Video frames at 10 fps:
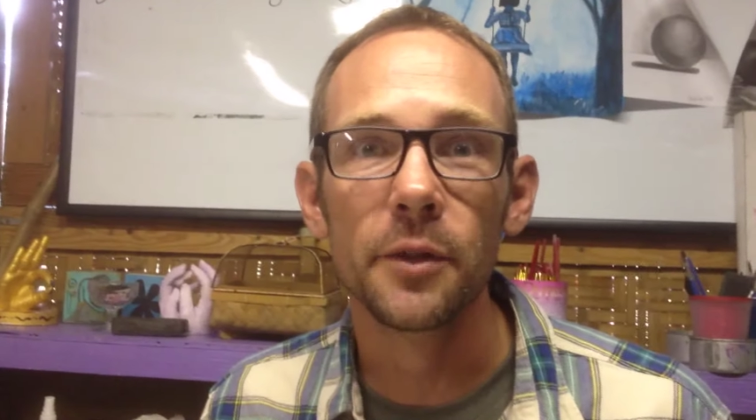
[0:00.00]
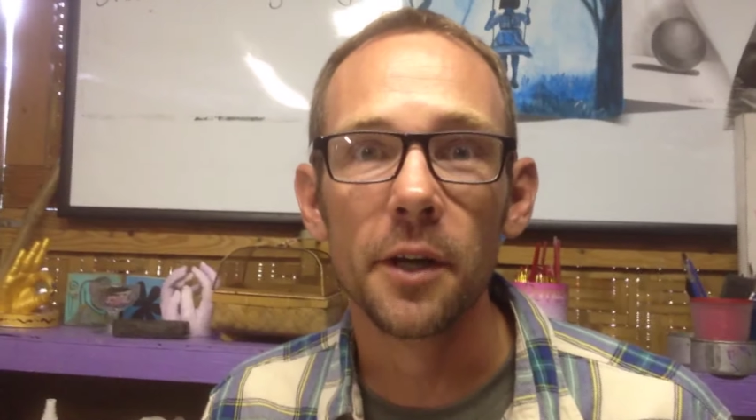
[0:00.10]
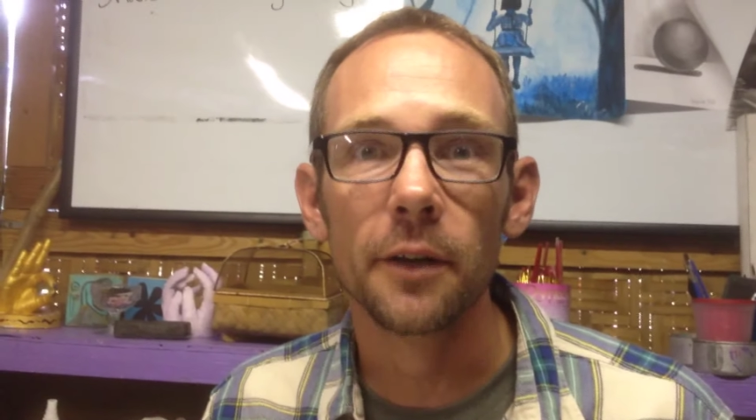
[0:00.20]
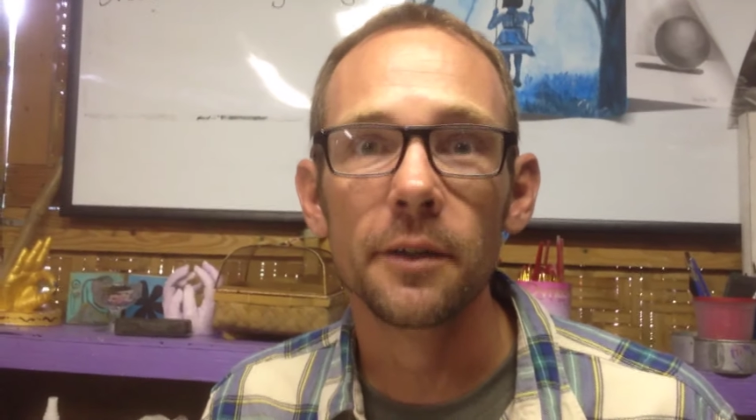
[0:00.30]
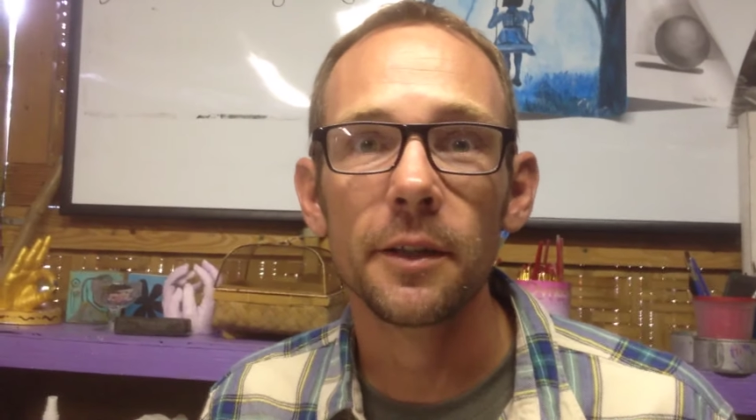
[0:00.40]

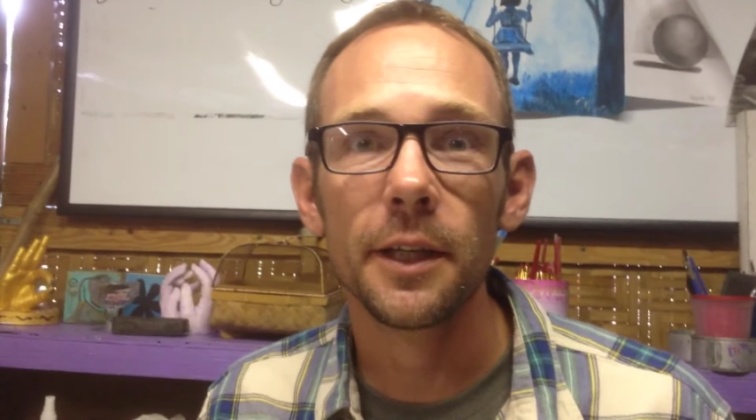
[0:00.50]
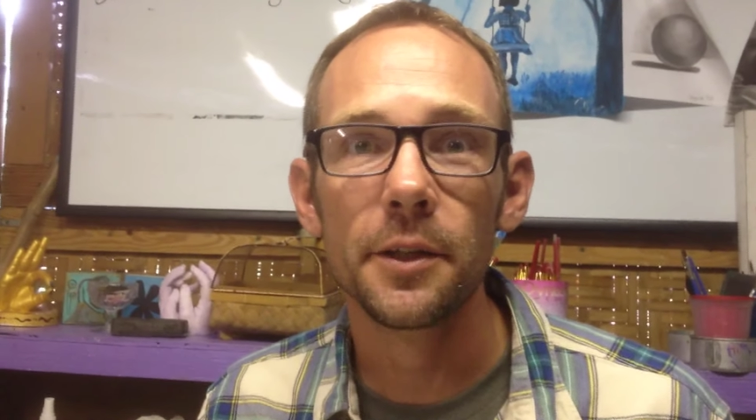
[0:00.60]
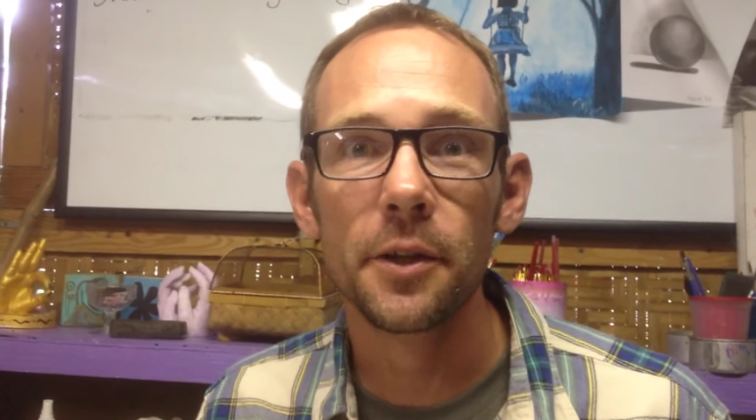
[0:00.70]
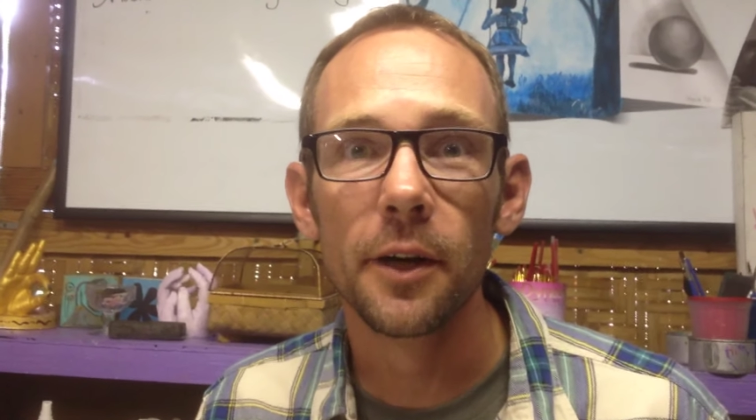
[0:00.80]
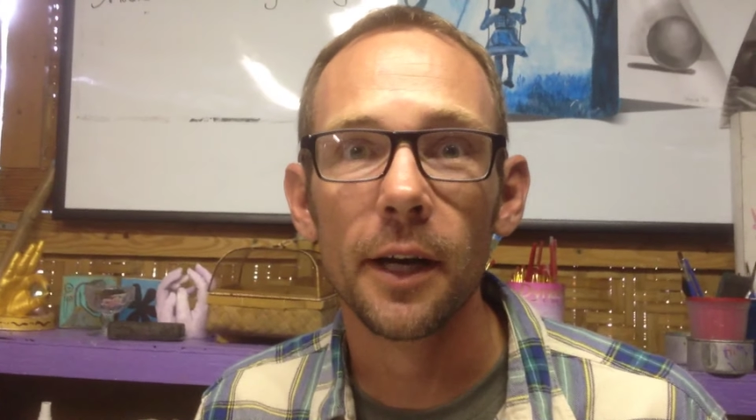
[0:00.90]
arts
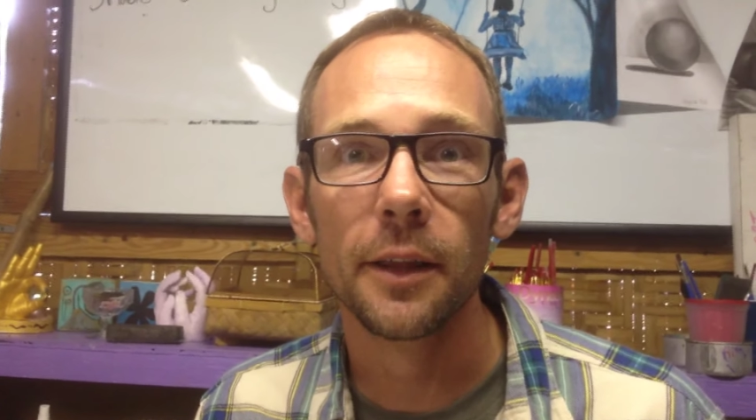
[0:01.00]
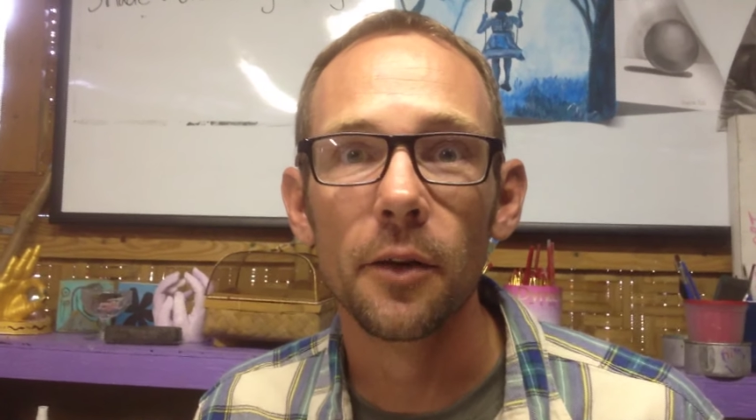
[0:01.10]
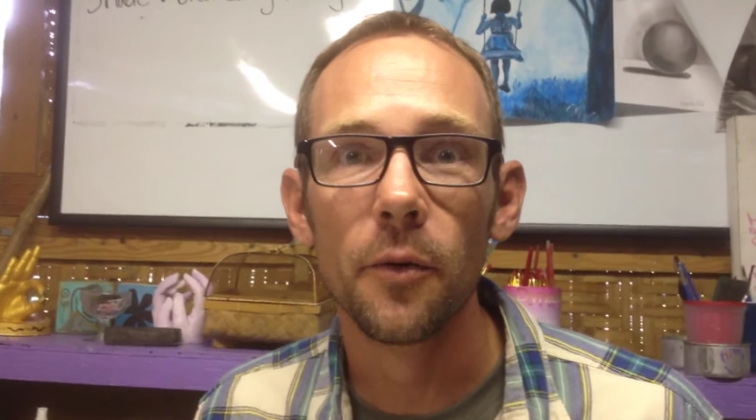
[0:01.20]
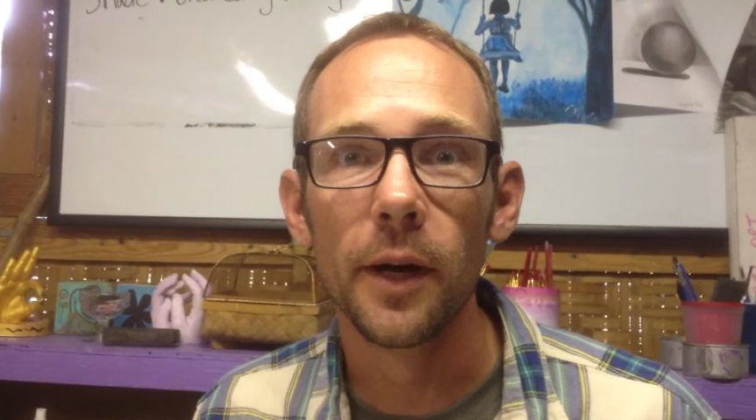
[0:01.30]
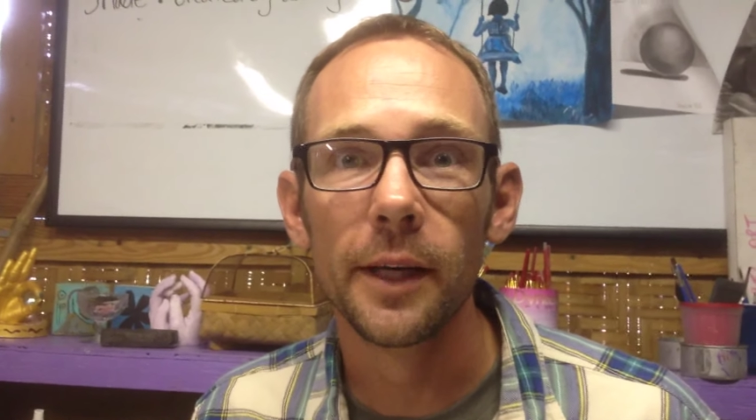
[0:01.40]
teacher at the
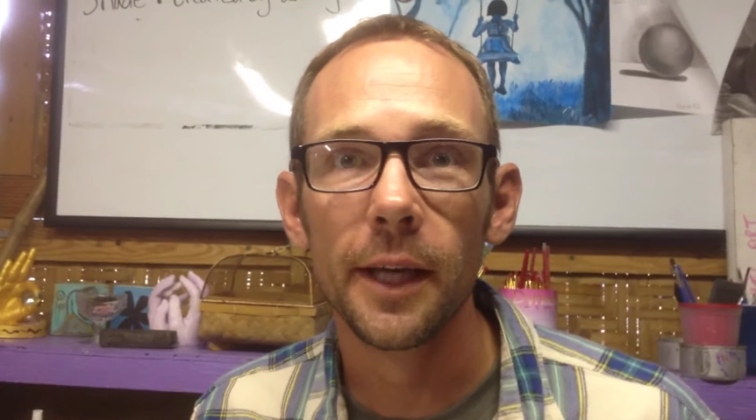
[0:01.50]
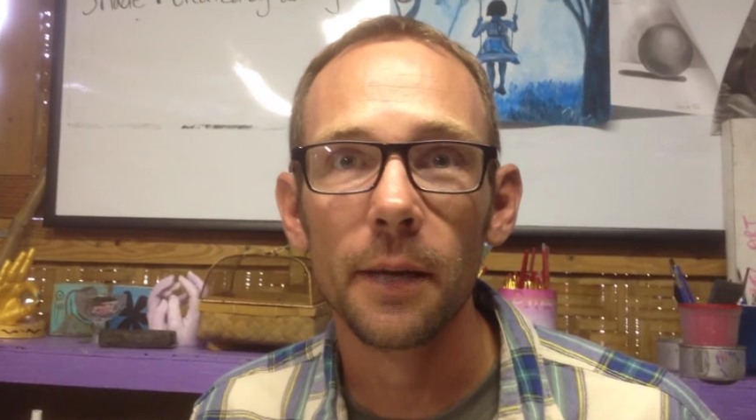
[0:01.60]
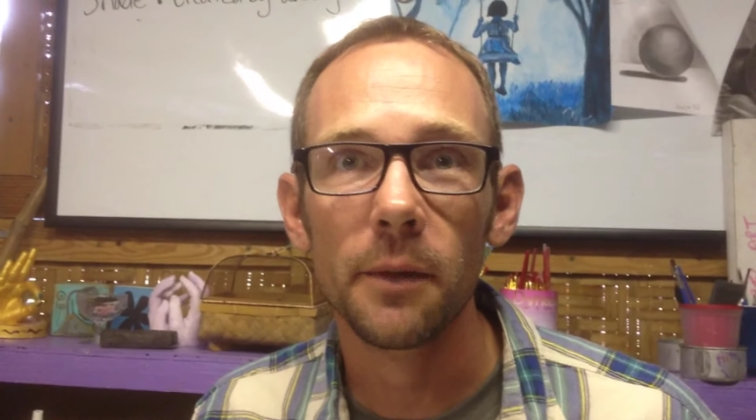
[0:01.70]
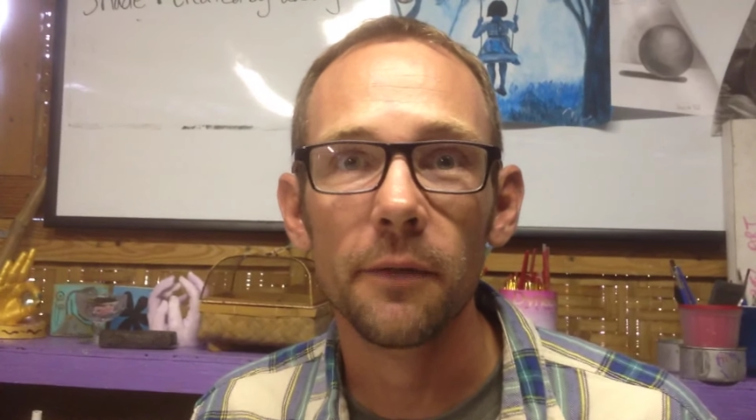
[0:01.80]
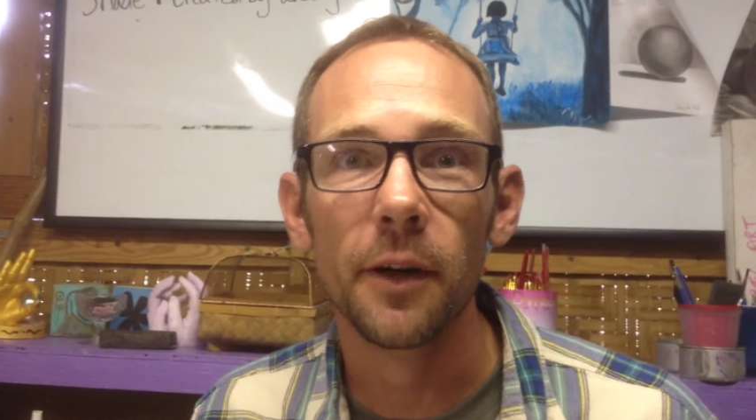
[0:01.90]
Hawaii Academy of